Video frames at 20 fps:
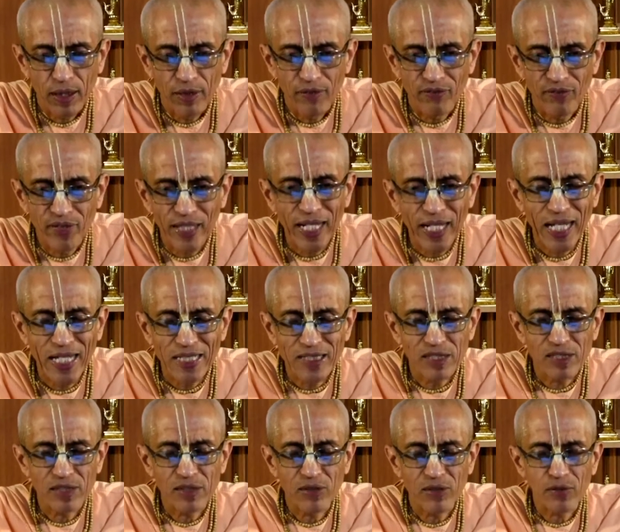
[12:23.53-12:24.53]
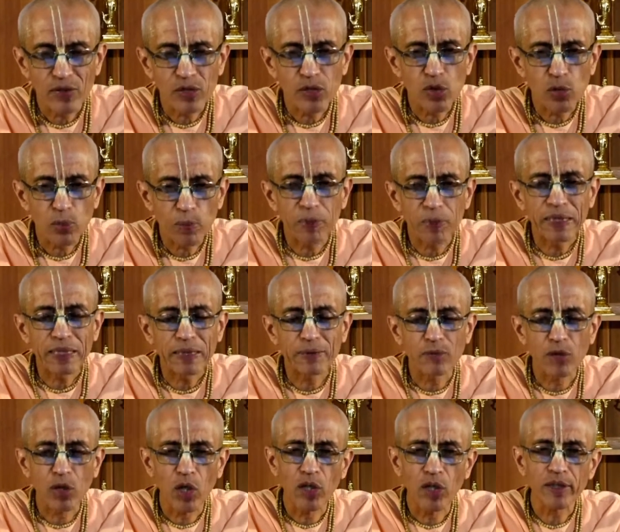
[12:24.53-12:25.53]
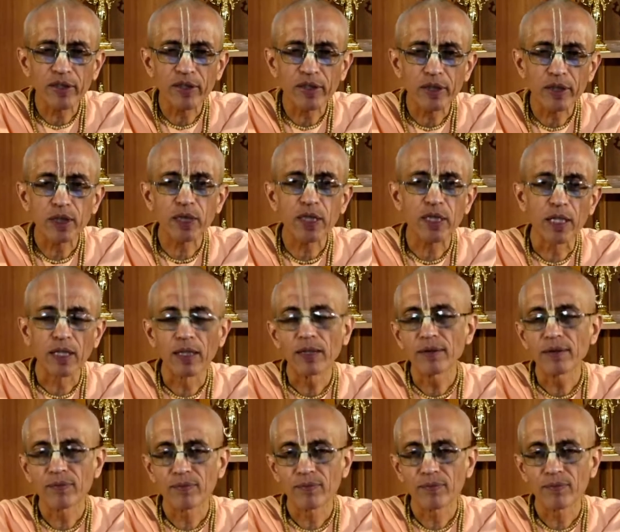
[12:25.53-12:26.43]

Whereas the Supreme Lord Krishna,